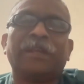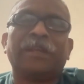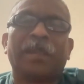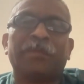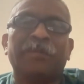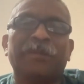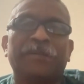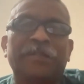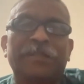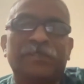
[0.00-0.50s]

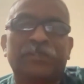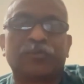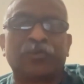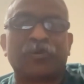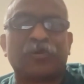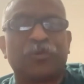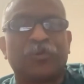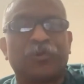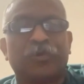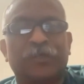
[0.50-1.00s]
diabetes.
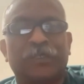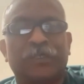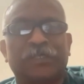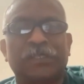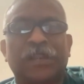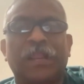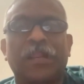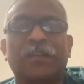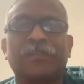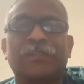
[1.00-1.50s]
So it's
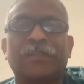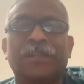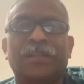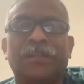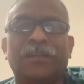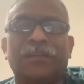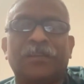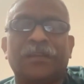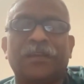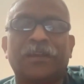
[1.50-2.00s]
not
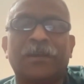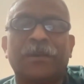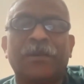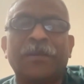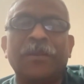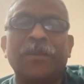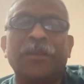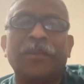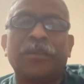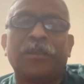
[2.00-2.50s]
that
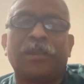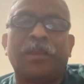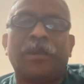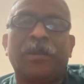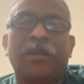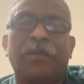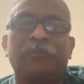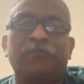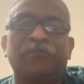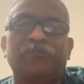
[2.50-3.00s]

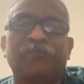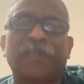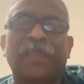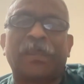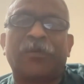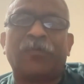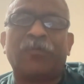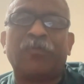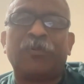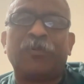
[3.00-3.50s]

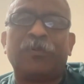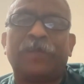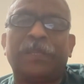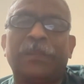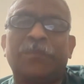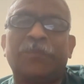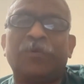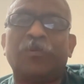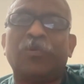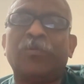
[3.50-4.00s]
we
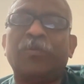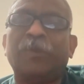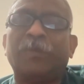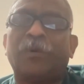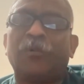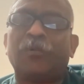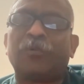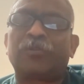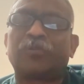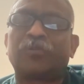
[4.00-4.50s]
remove
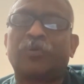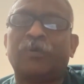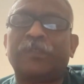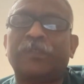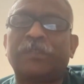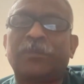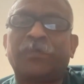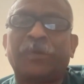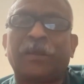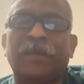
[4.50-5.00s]
about so
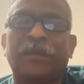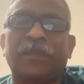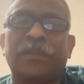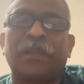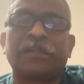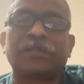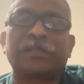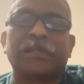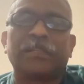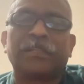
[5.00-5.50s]
much of
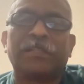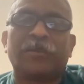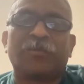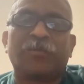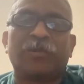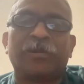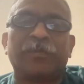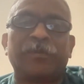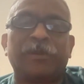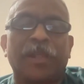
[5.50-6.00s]
pancreas and there
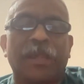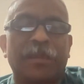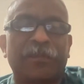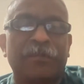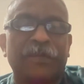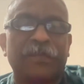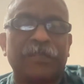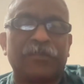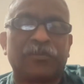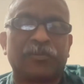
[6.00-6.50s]
won't be
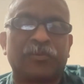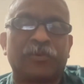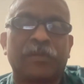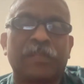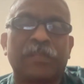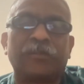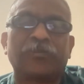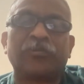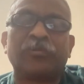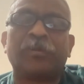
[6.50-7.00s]
diabetes. So one
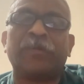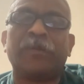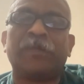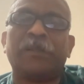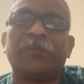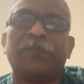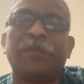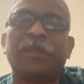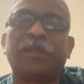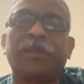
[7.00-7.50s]
has to be
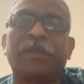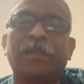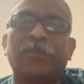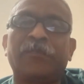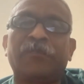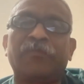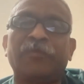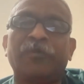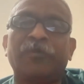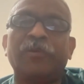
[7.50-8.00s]
very, very
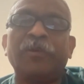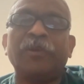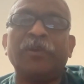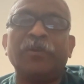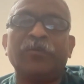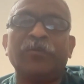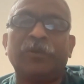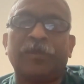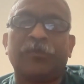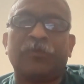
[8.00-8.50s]
careful
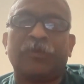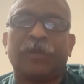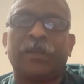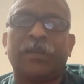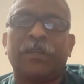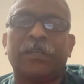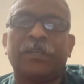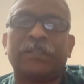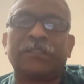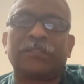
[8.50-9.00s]
when one
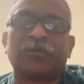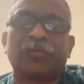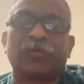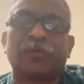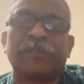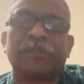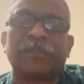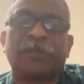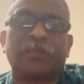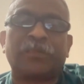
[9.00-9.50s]
needs so
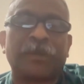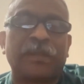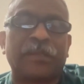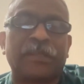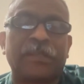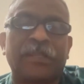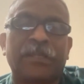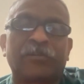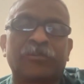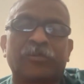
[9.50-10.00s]
much of
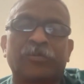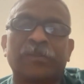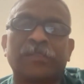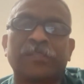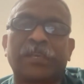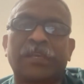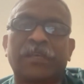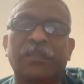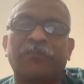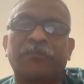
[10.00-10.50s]
pancreas to be
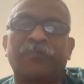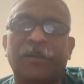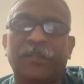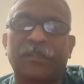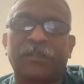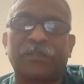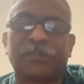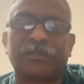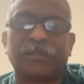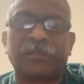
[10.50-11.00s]

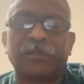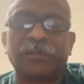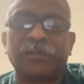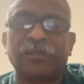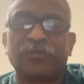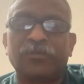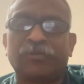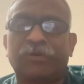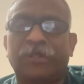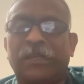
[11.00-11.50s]
sacrificed.
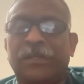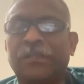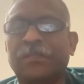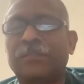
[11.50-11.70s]
So that